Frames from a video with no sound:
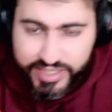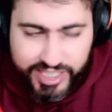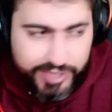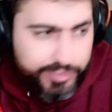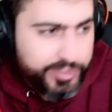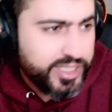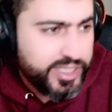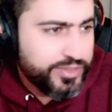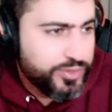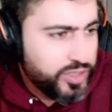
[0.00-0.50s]
I
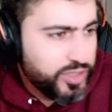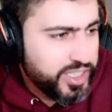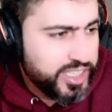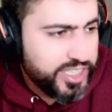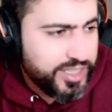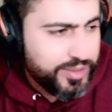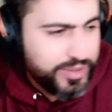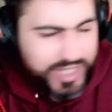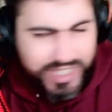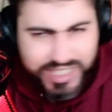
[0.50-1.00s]
played for
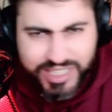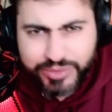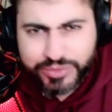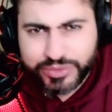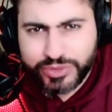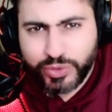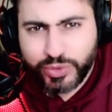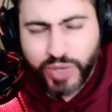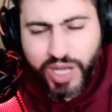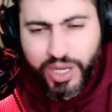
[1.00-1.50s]
like
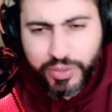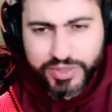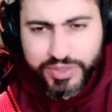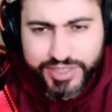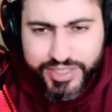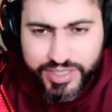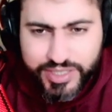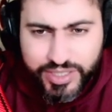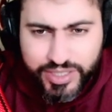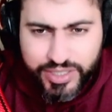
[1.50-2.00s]
around 2
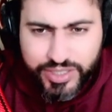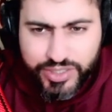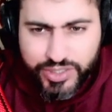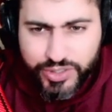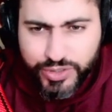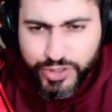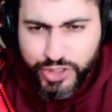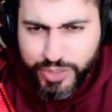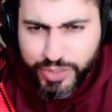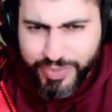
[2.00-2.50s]
hours.
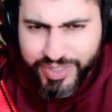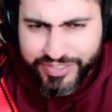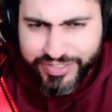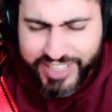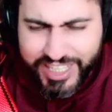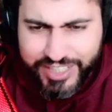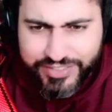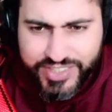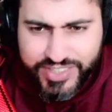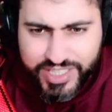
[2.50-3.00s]
So it should be
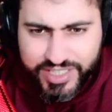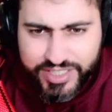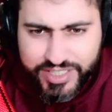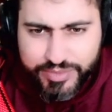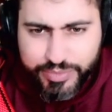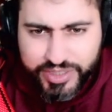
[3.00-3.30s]
5 sets.